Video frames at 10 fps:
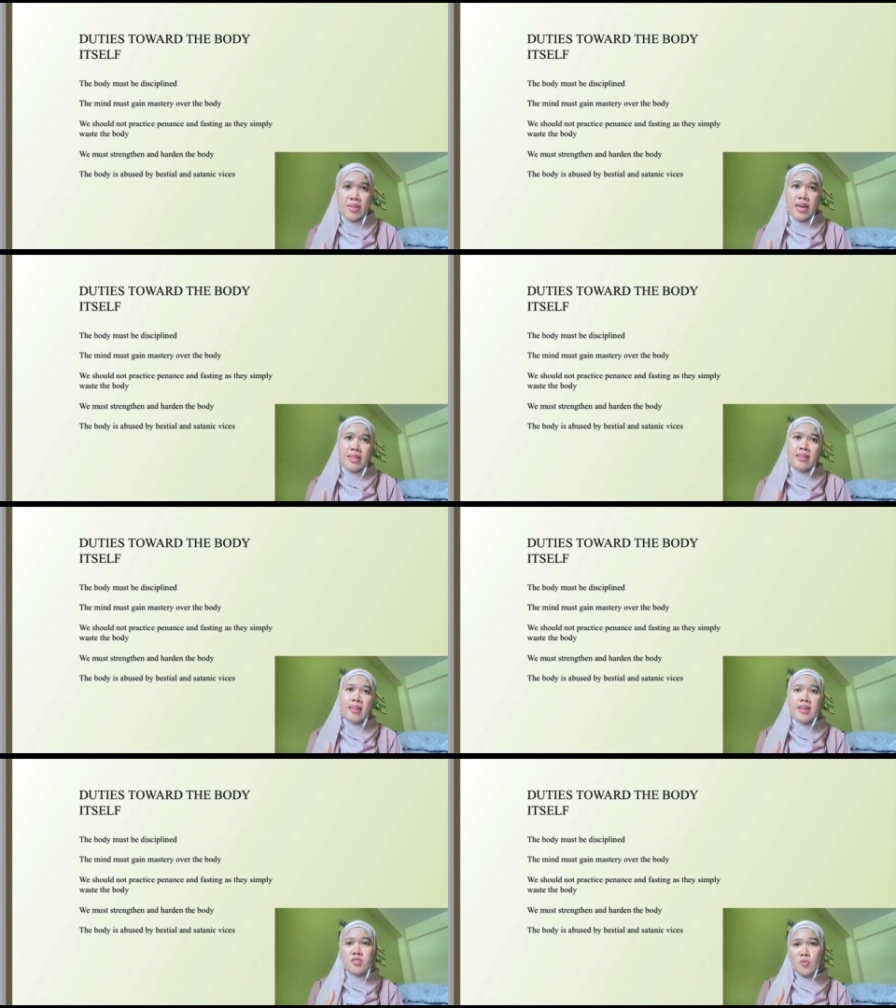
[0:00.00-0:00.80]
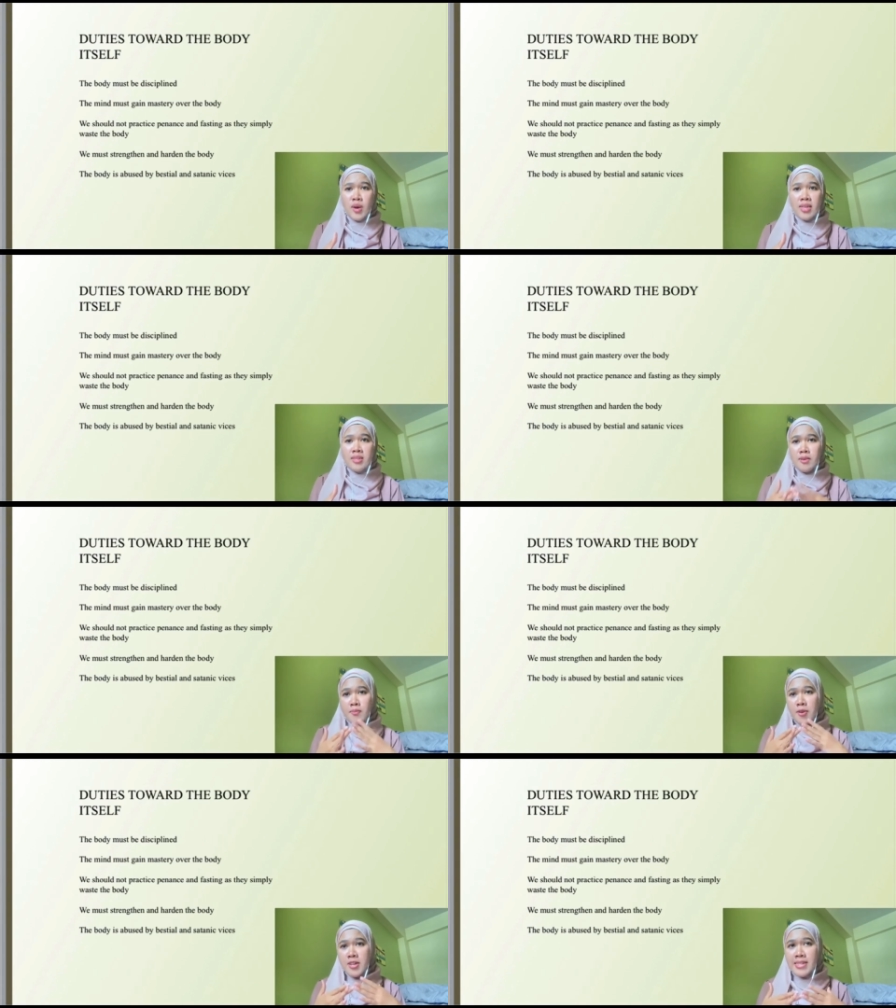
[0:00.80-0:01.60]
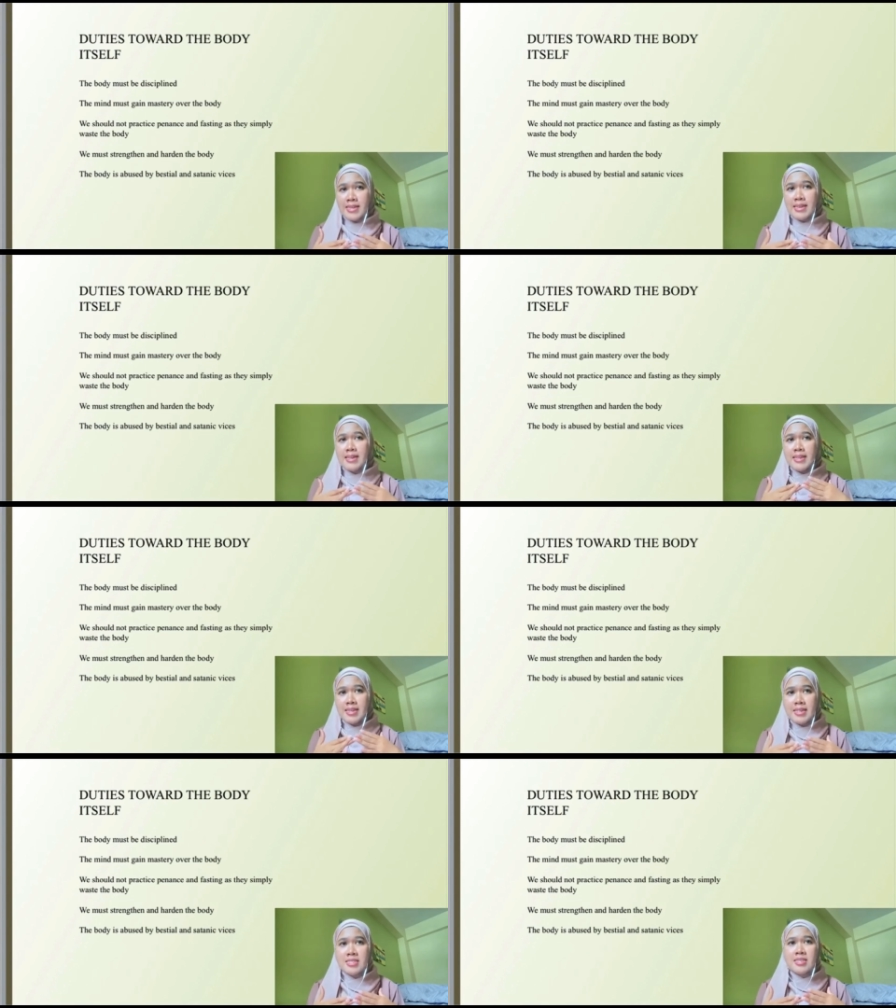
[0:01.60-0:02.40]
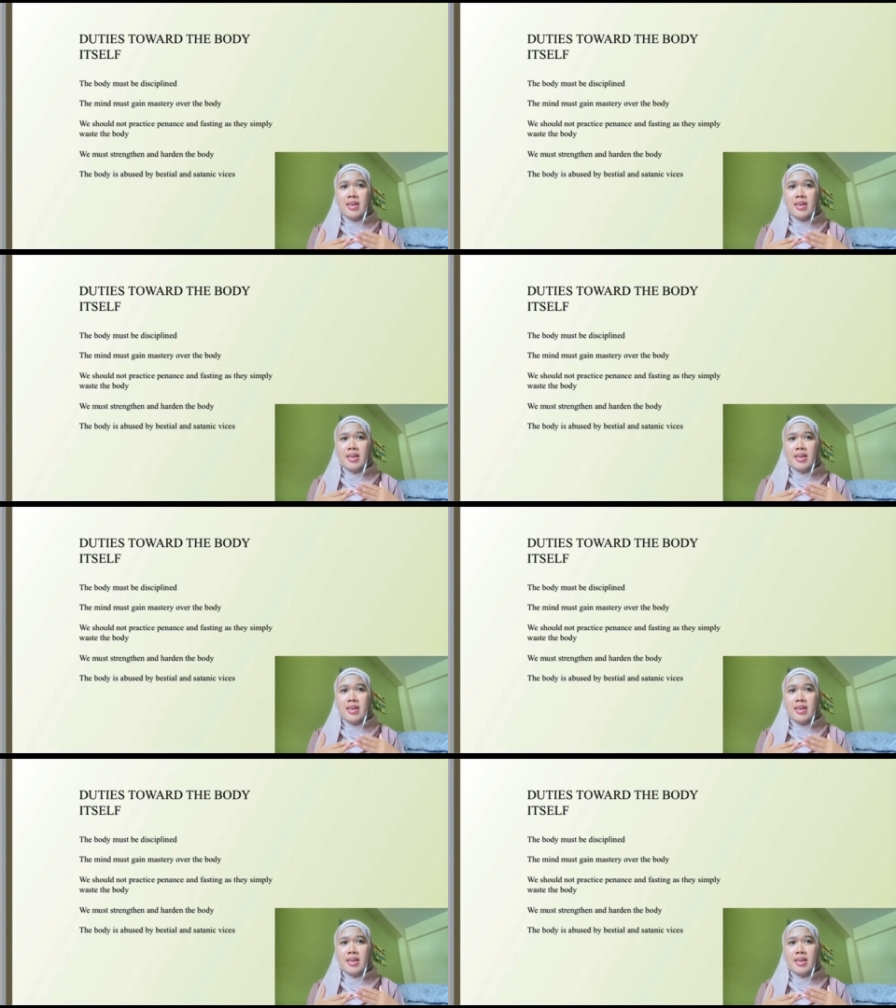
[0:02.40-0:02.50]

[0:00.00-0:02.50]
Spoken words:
and the last one, the body is